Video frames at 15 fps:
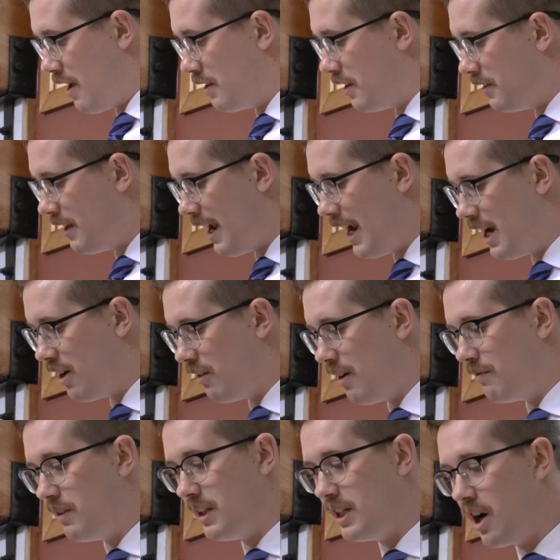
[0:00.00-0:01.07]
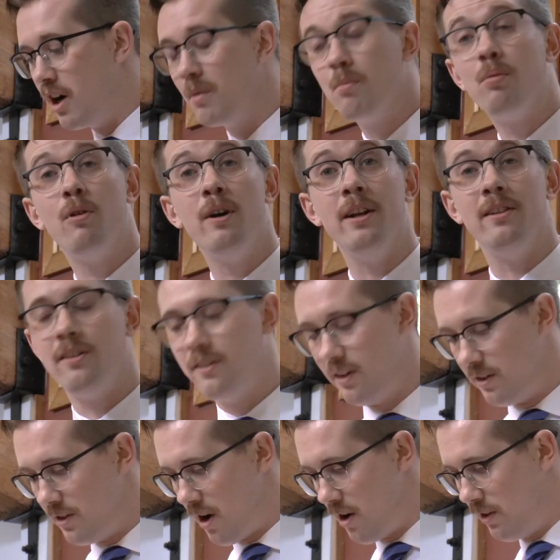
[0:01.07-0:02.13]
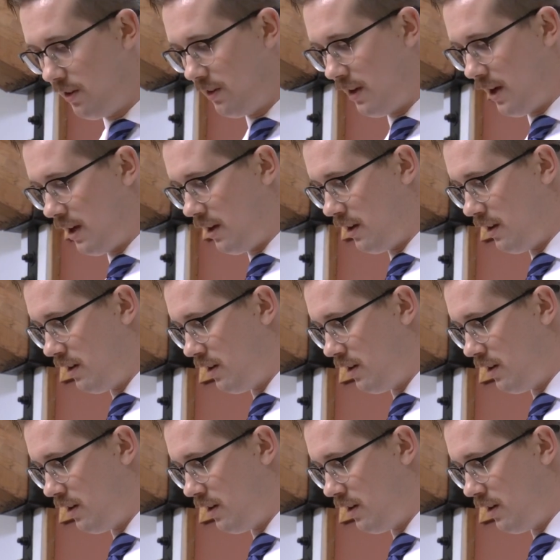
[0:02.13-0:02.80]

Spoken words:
The tale of the young prince Siddhartha,